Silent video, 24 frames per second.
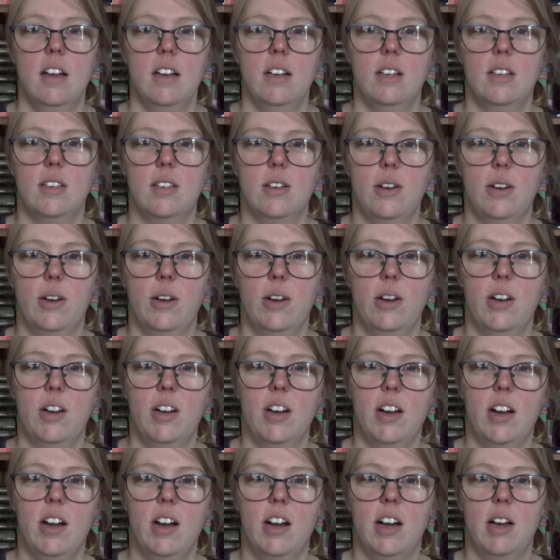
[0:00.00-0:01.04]

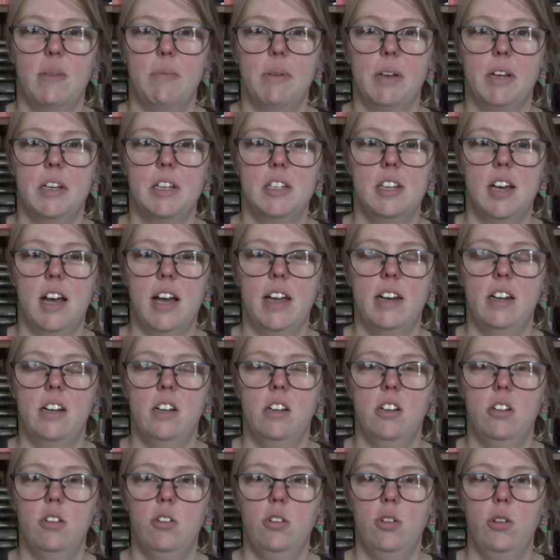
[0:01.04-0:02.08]
so I'm
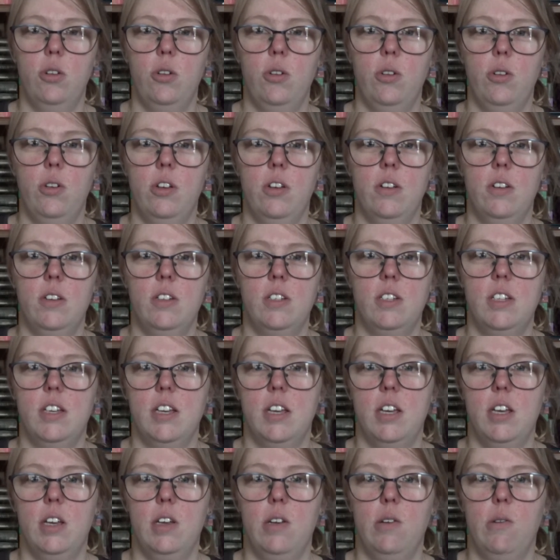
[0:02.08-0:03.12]
excited to
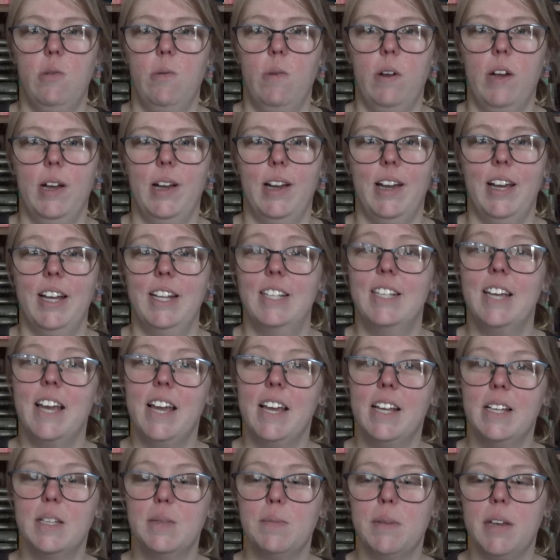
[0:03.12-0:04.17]
see where it
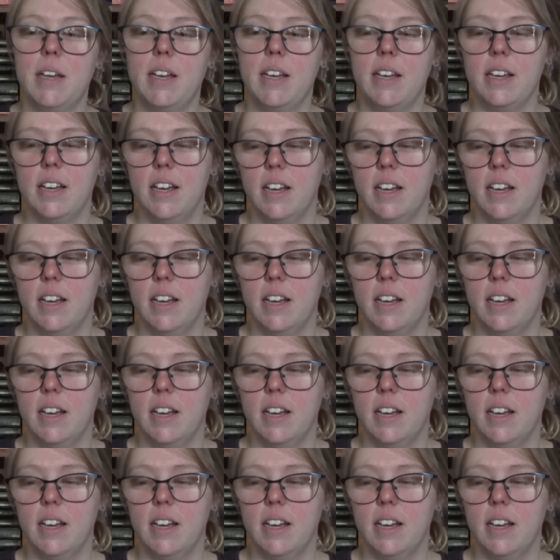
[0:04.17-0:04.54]
takes me.